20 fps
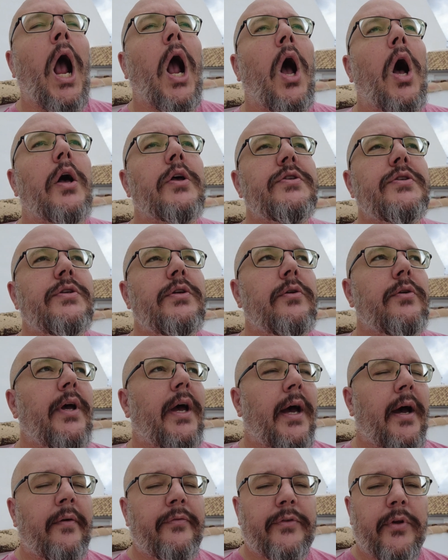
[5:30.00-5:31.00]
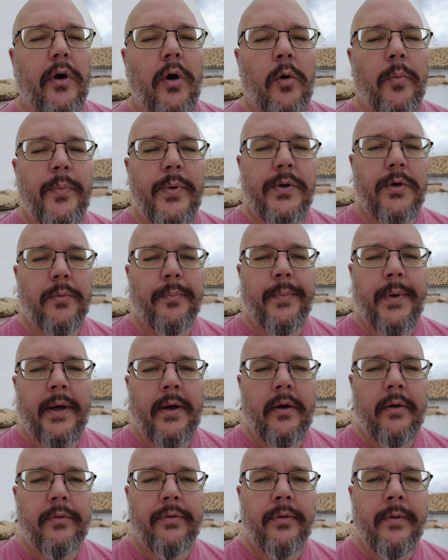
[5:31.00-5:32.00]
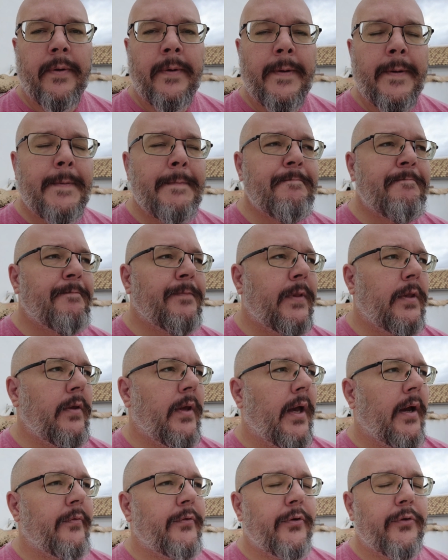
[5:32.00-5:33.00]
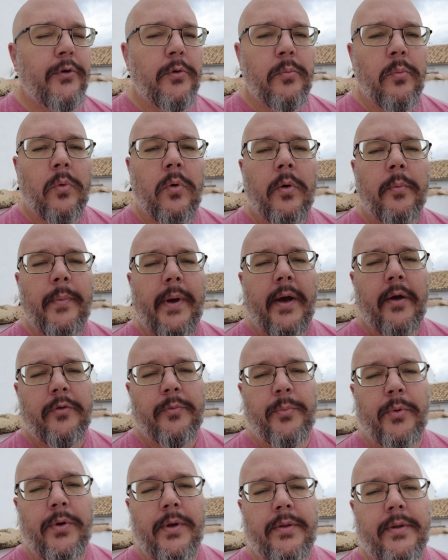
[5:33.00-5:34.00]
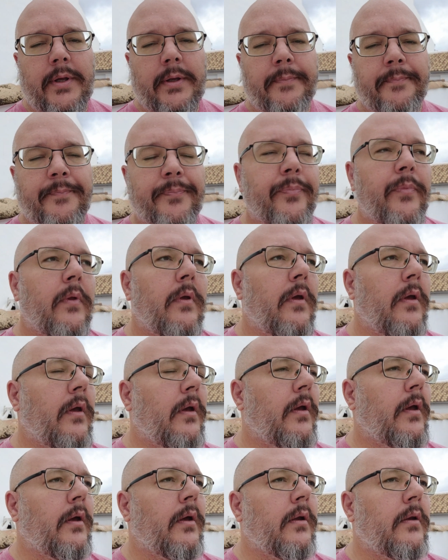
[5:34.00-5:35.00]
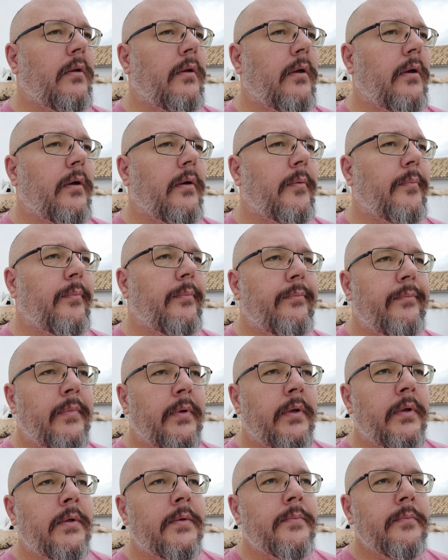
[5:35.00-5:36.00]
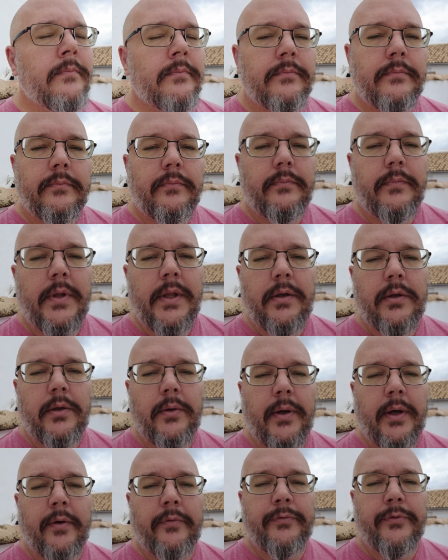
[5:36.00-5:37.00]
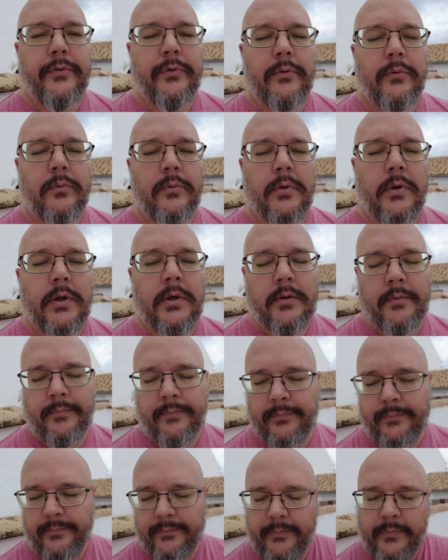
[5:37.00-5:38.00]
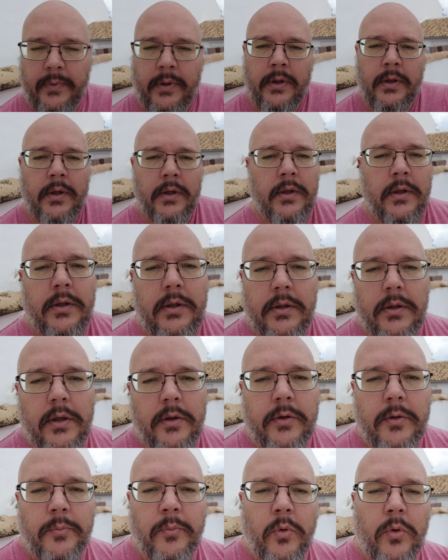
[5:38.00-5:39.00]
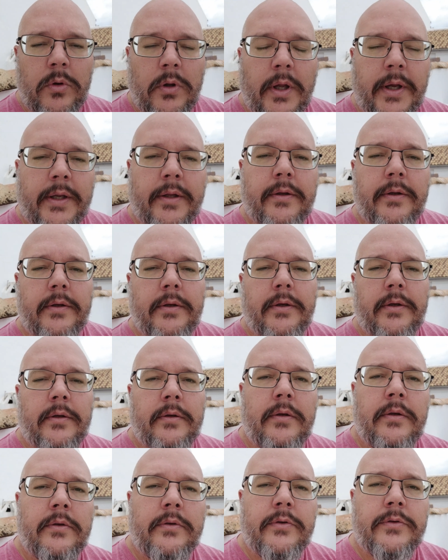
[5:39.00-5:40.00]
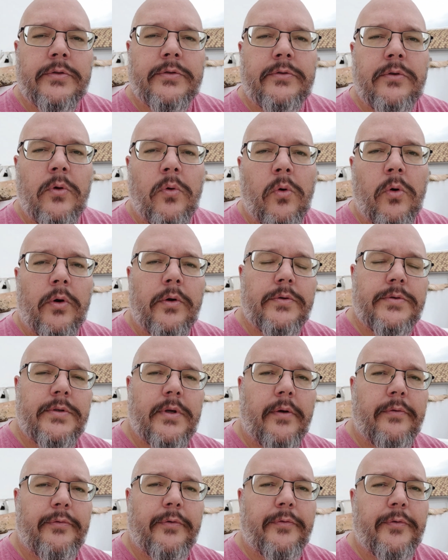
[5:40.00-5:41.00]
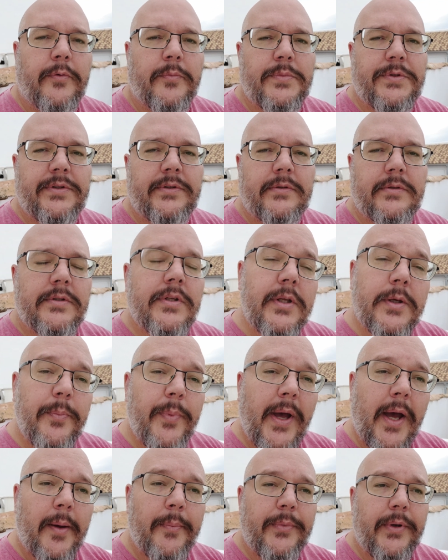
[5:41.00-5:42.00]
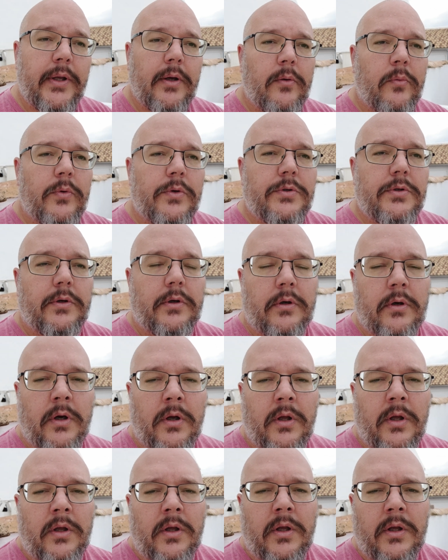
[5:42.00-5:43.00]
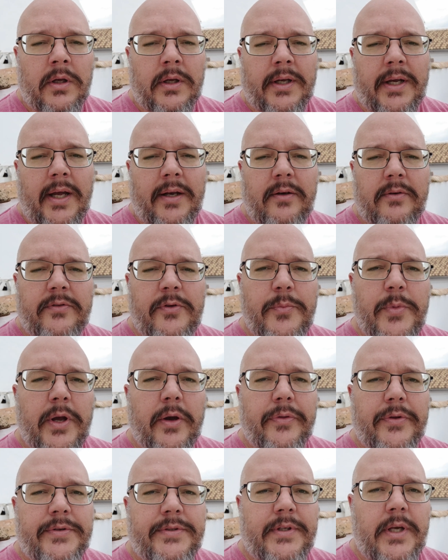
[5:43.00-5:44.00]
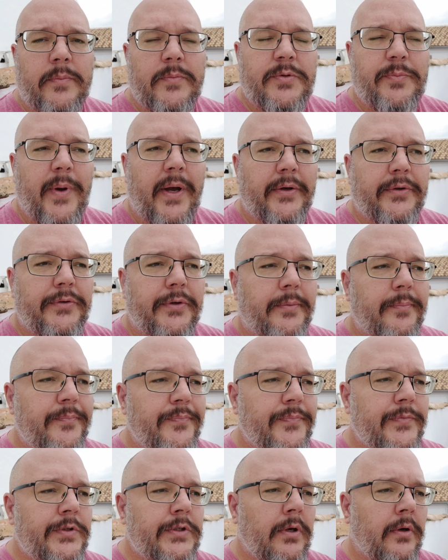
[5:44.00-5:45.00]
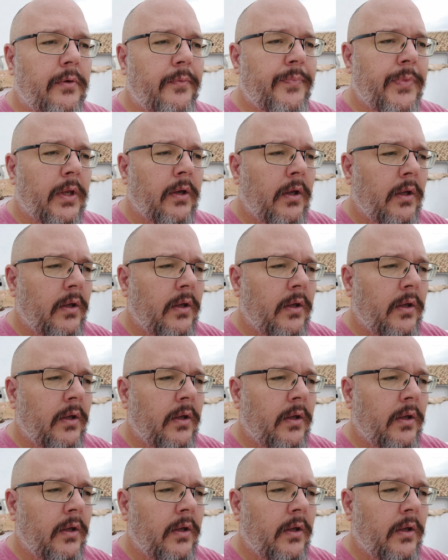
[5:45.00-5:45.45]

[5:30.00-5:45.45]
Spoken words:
causes you to have to open your mouth. You have to do more mouth breathing, and then you have to you know, you're more likely to snore and suffer from sleep apnea, which are kind of, to me, on the same spectrum. So